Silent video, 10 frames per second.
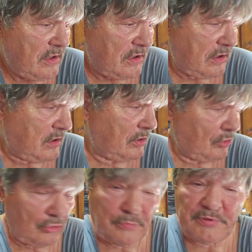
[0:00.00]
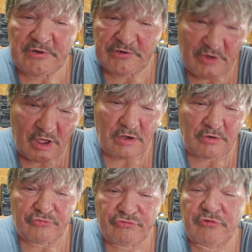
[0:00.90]
a little bit of
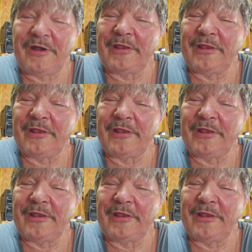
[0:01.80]
knowledge, try